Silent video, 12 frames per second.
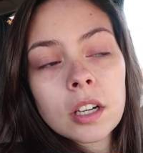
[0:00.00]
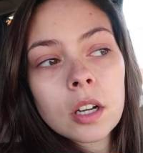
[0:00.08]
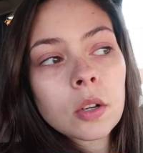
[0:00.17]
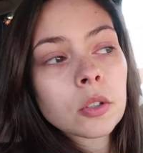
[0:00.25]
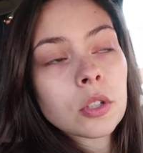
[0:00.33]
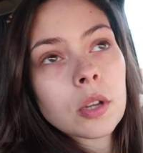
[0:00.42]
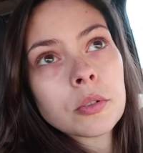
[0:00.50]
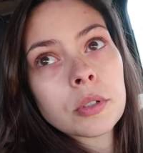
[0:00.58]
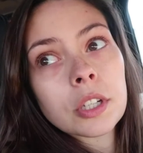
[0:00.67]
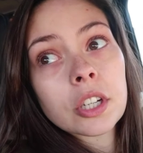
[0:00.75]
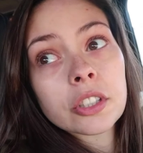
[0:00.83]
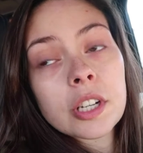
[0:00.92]
I'm, gonna, I'm
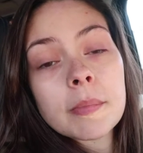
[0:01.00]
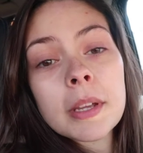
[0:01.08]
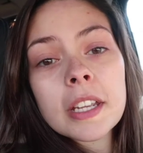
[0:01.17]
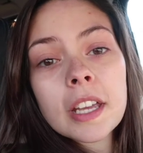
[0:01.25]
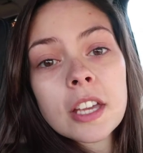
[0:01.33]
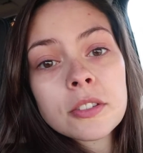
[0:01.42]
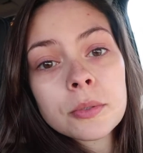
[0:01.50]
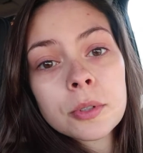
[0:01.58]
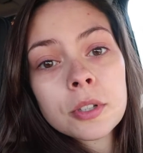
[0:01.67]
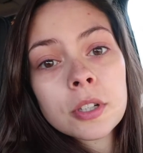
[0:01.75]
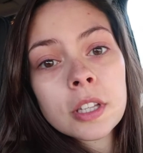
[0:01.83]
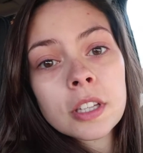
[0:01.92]
doing a green bean
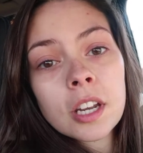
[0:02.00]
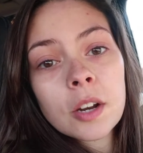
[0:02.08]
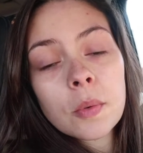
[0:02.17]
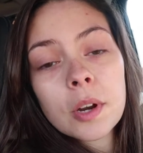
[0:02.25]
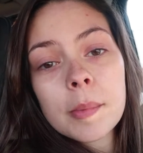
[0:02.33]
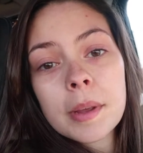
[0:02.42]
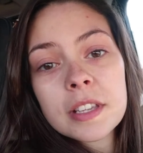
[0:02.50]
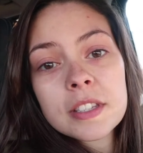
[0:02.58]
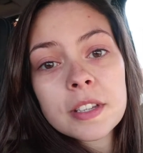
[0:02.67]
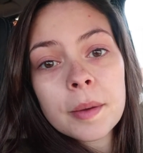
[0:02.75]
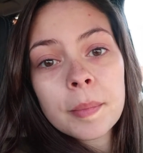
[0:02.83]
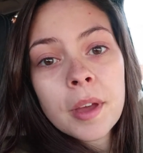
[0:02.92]
casserole, and then I want to make
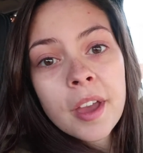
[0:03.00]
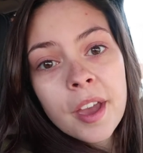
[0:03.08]
some